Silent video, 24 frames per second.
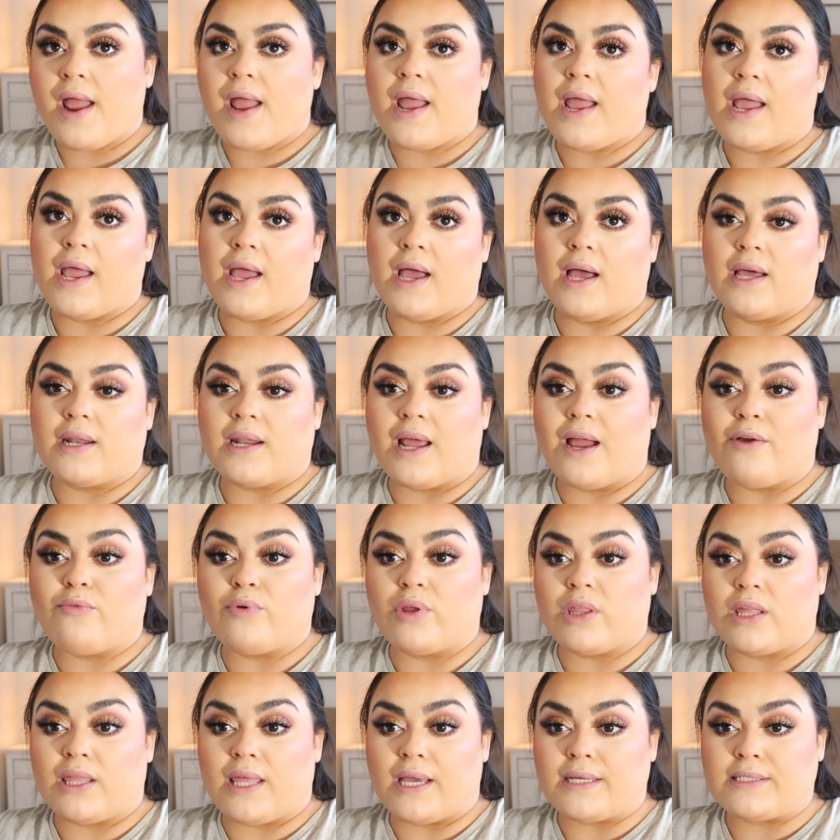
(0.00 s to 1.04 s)
and I
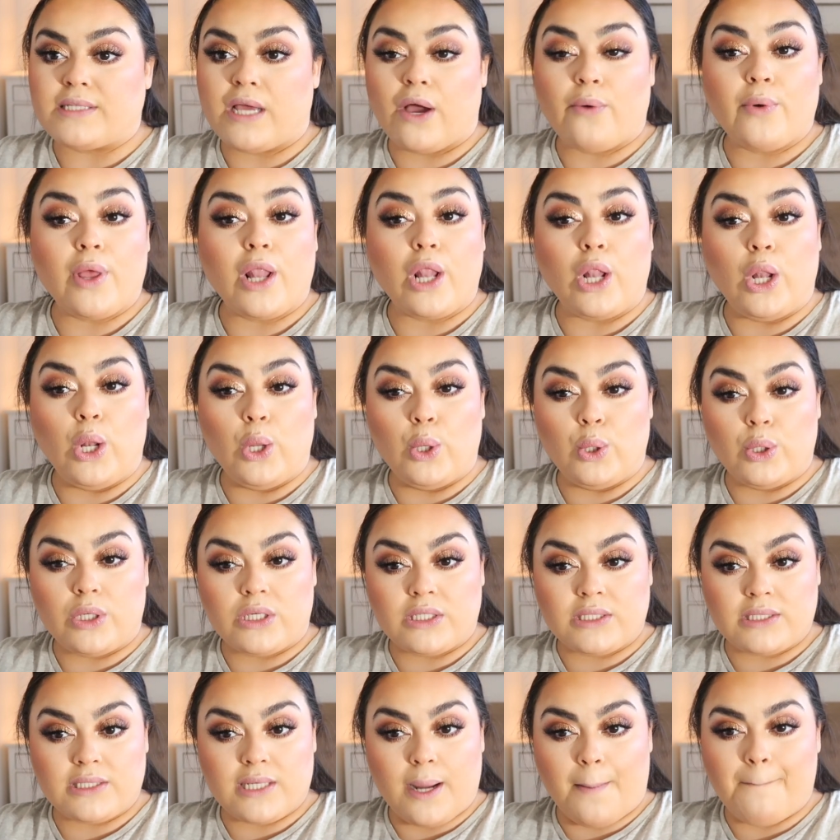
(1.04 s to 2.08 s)
really liked how it
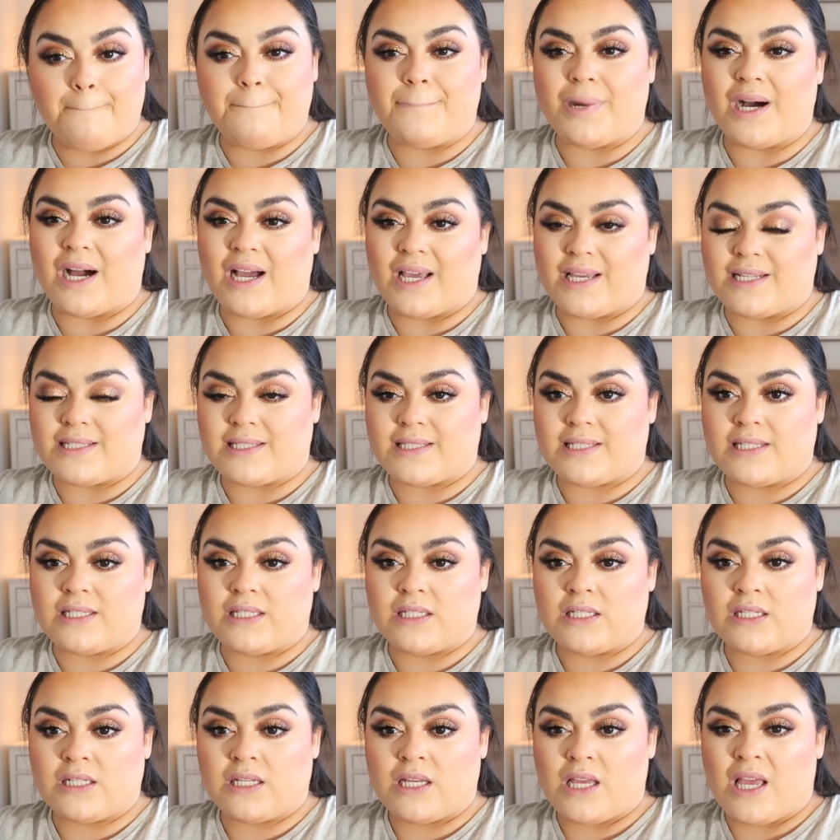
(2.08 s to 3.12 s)
looked, but
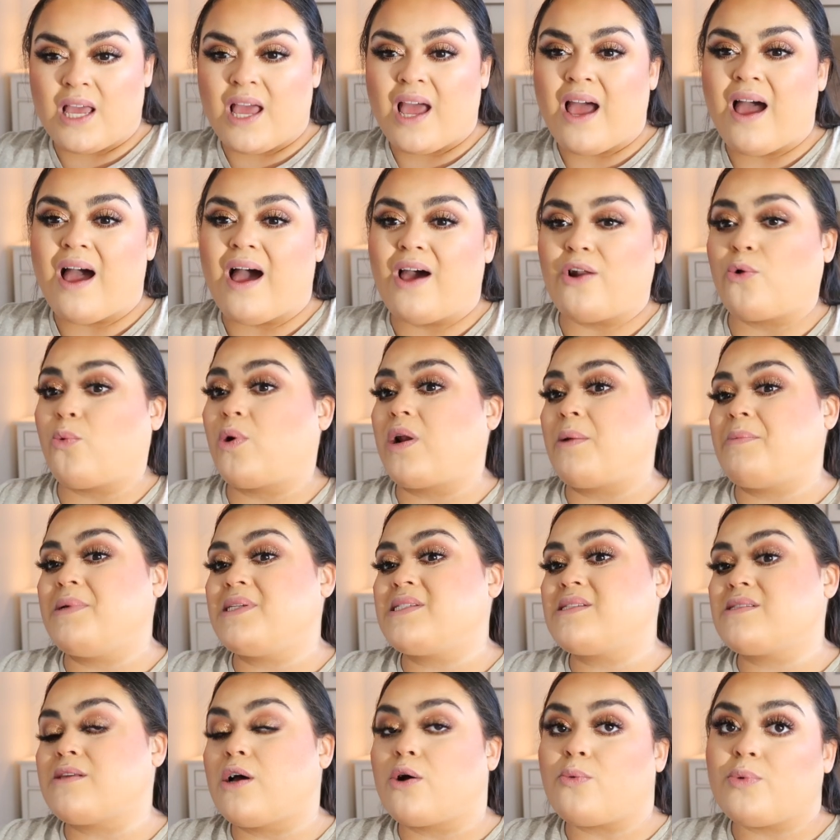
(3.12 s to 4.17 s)
I don't want to be
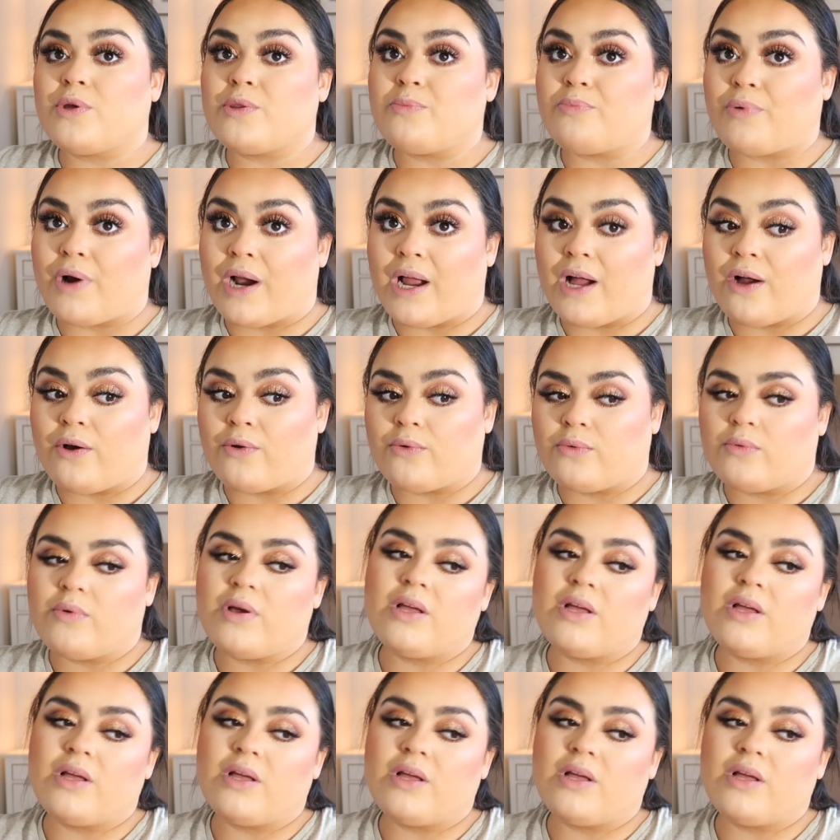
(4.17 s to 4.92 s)
stuck with brown.